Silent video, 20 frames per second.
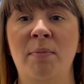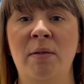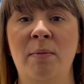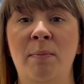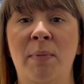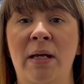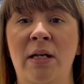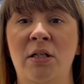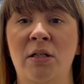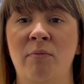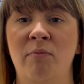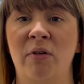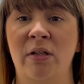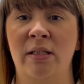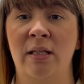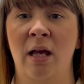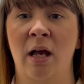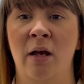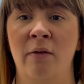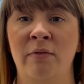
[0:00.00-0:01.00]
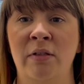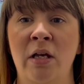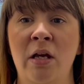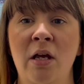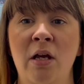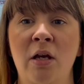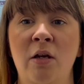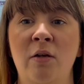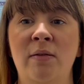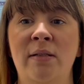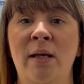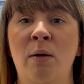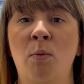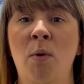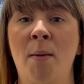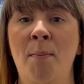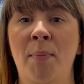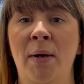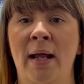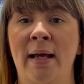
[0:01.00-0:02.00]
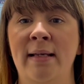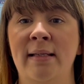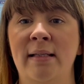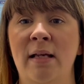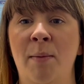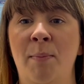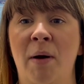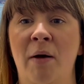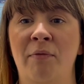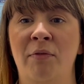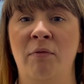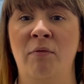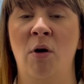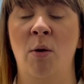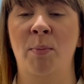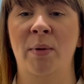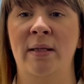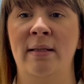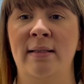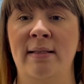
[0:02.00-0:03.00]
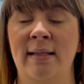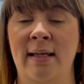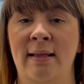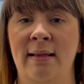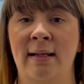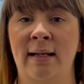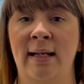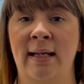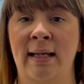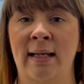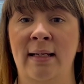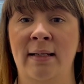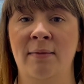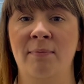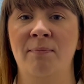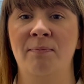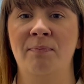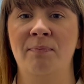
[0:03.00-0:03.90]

Beecham Reserves, who sit one place above the Robins in the league.